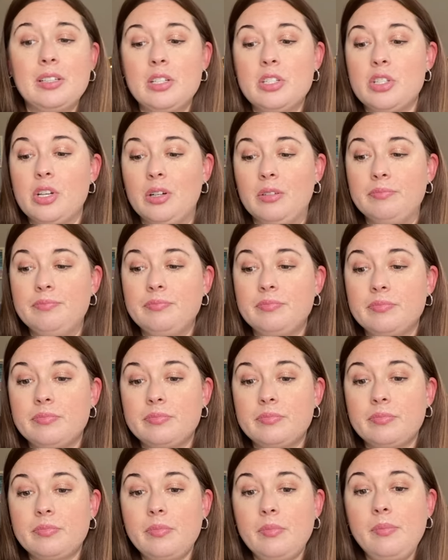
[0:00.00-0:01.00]
So
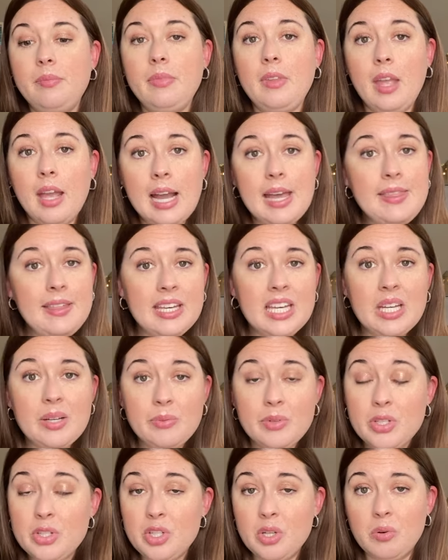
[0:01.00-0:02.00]
I think it
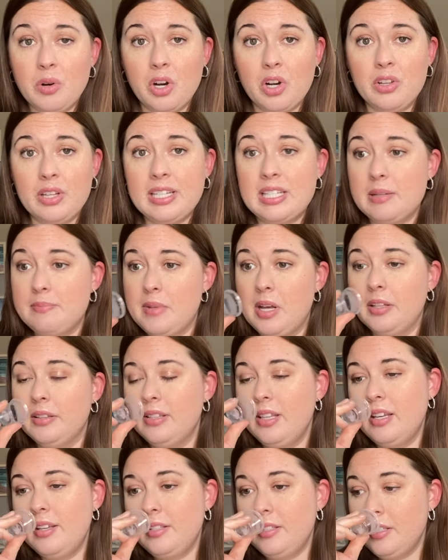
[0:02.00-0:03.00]
was too early to melt
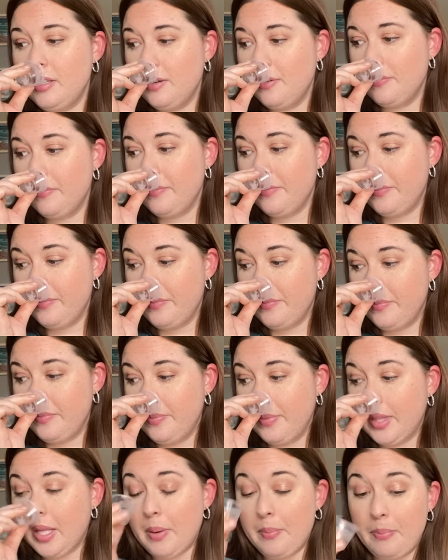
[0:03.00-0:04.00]
this,
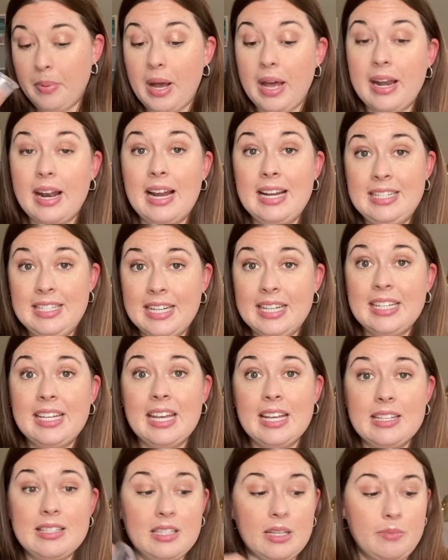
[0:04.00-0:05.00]
but I did
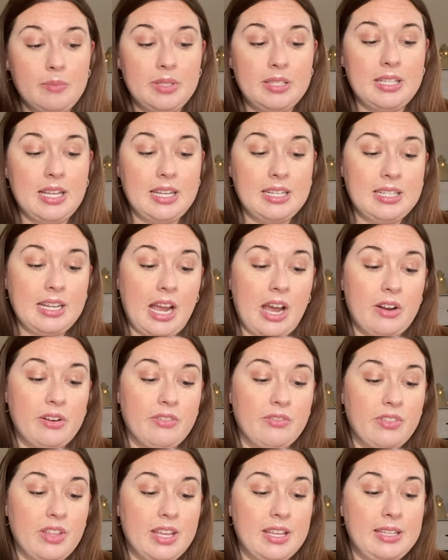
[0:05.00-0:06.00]
get some scent out
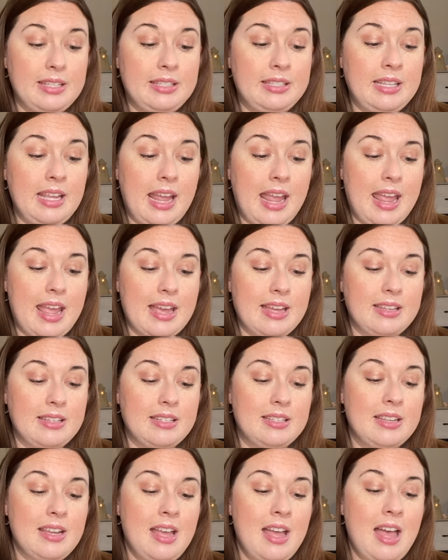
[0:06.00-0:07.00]
of this
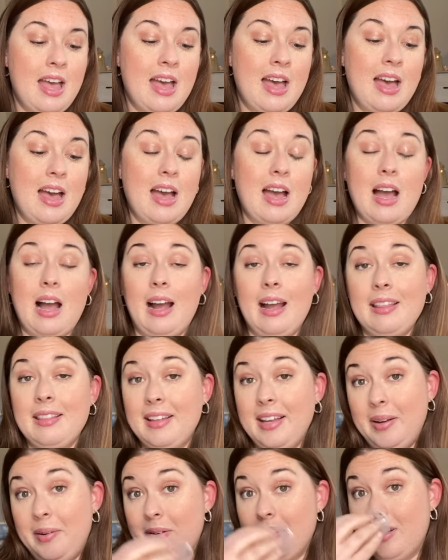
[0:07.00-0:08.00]
and I
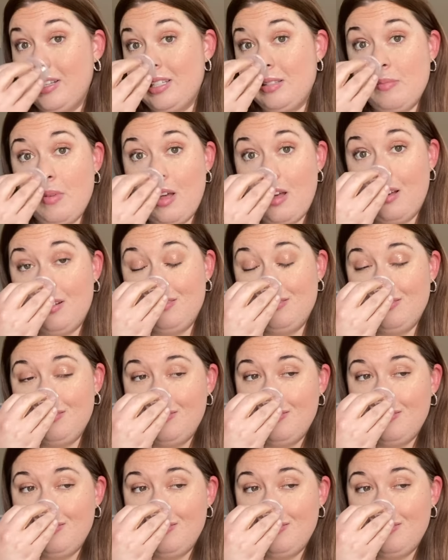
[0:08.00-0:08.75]
like what I smell.